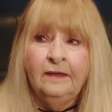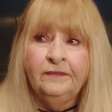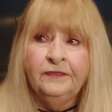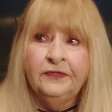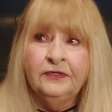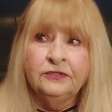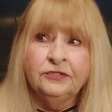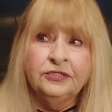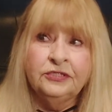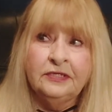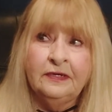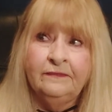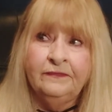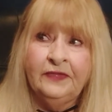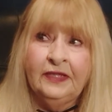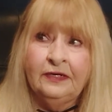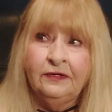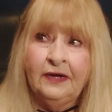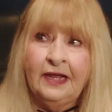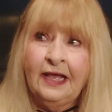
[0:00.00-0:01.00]
There's some
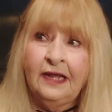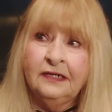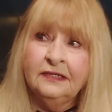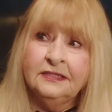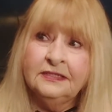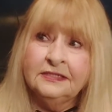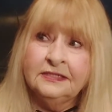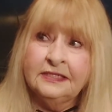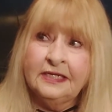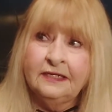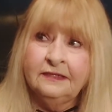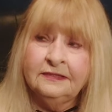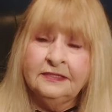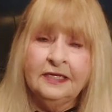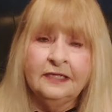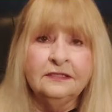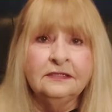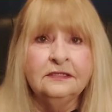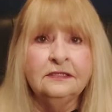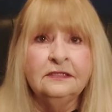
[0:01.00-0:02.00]
that are out of the state of
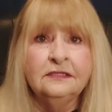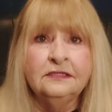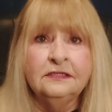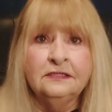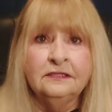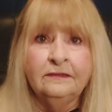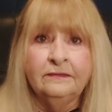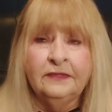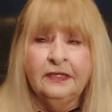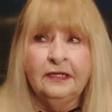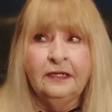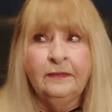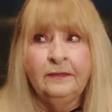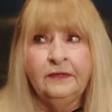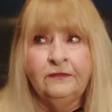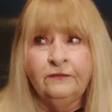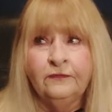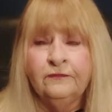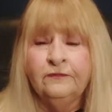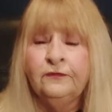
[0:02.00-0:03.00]
Texas, some that come
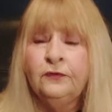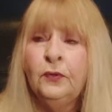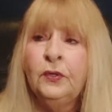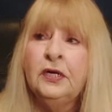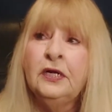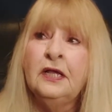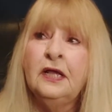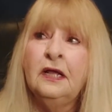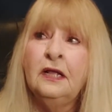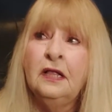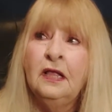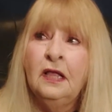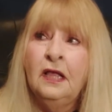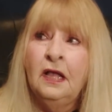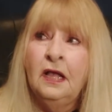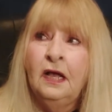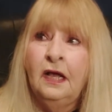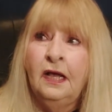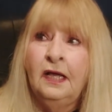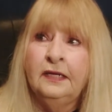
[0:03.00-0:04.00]
in from Florida.
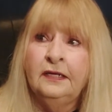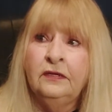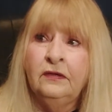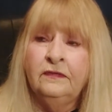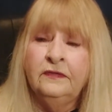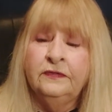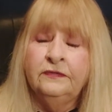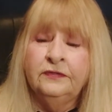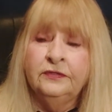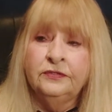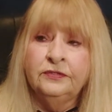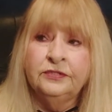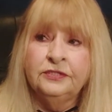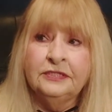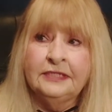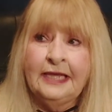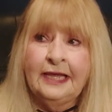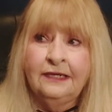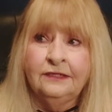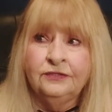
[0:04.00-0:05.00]
I know that there's
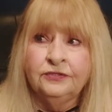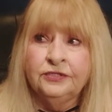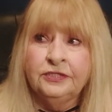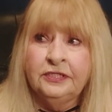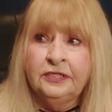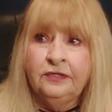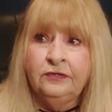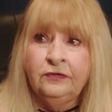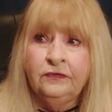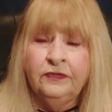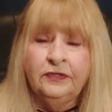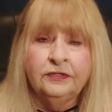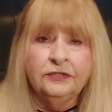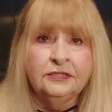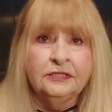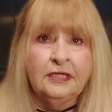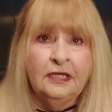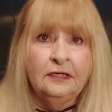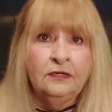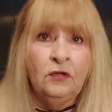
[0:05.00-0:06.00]
actors here that are
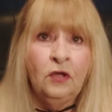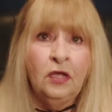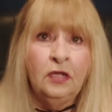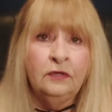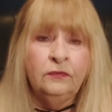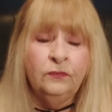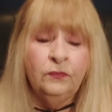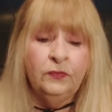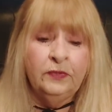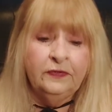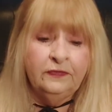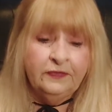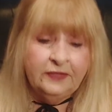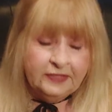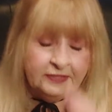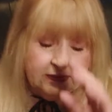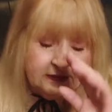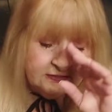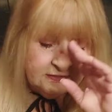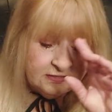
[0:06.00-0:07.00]
signed on with
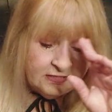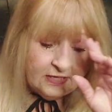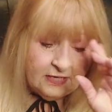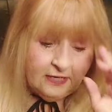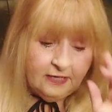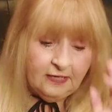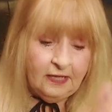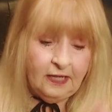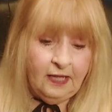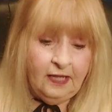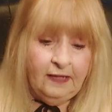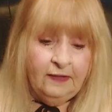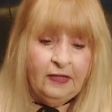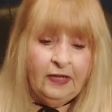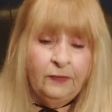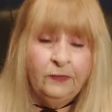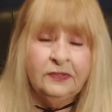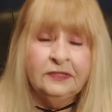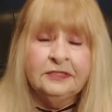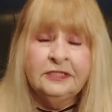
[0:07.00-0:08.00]
these.
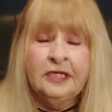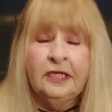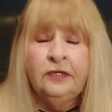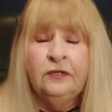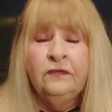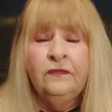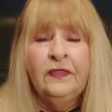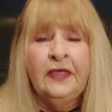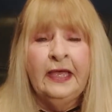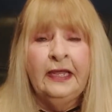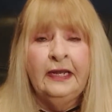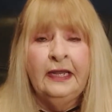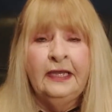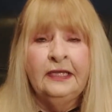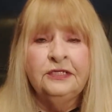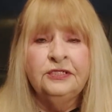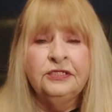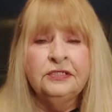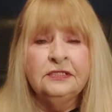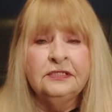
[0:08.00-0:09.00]
I will tell you that
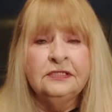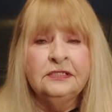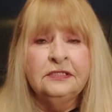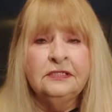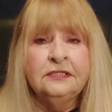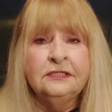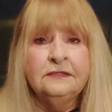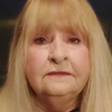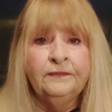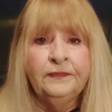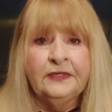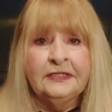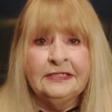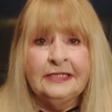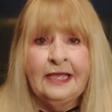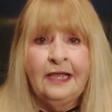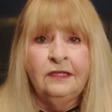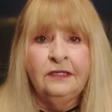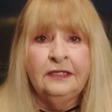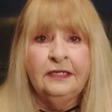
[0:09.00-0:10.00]
agencies, a
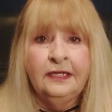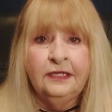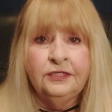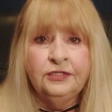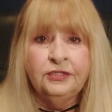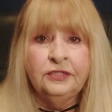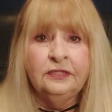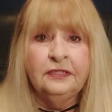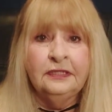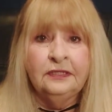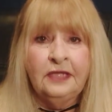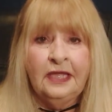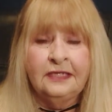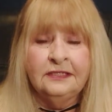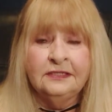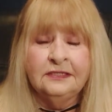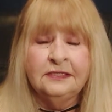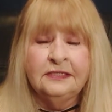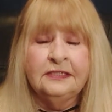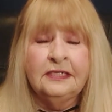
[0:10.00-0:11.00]
talent agent, a
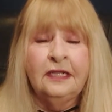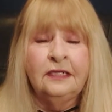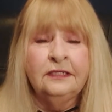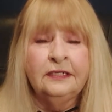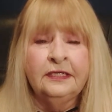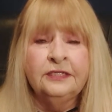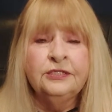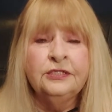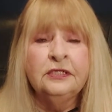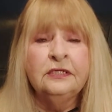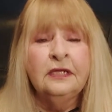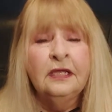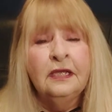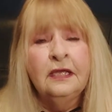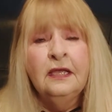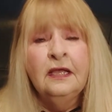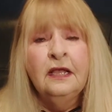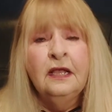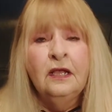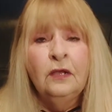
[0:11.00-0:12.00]
licensed talent agent,
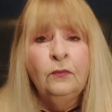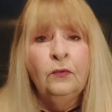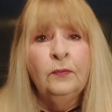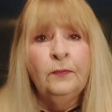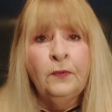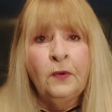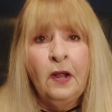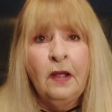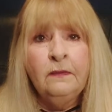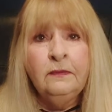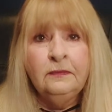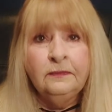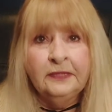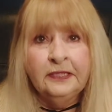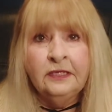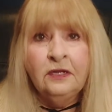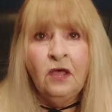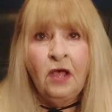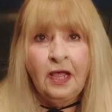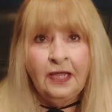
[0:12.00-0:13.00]
will
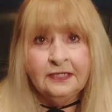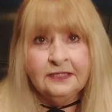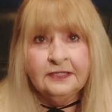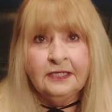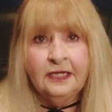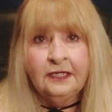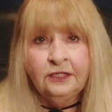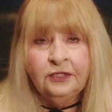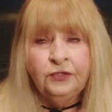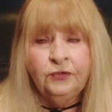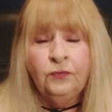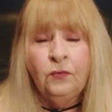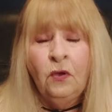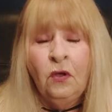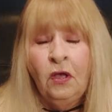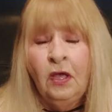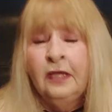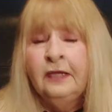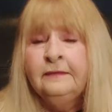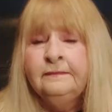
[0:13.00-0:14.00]
probably not take you
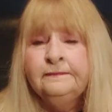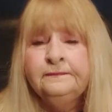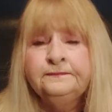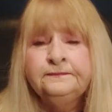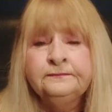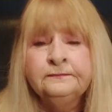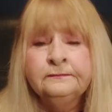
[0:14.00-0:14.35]
on